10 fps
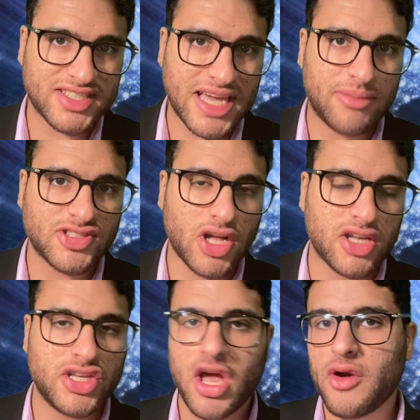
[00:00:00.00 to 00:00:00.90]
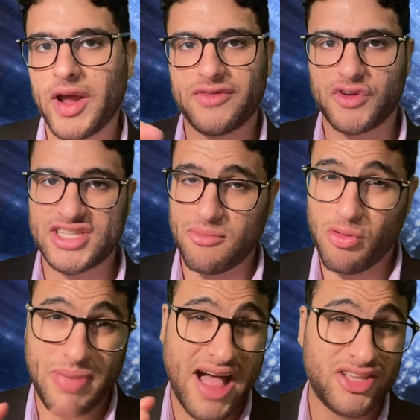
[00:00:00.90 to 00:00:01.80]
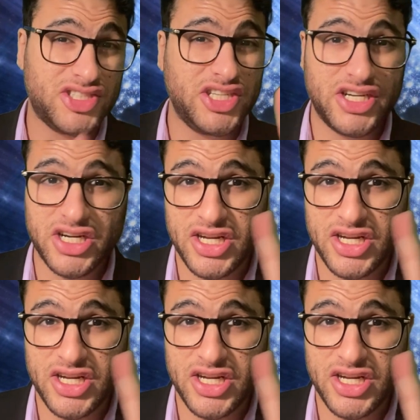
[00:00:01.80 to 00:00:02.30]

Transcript: cap stocks, right? For example, Palantir,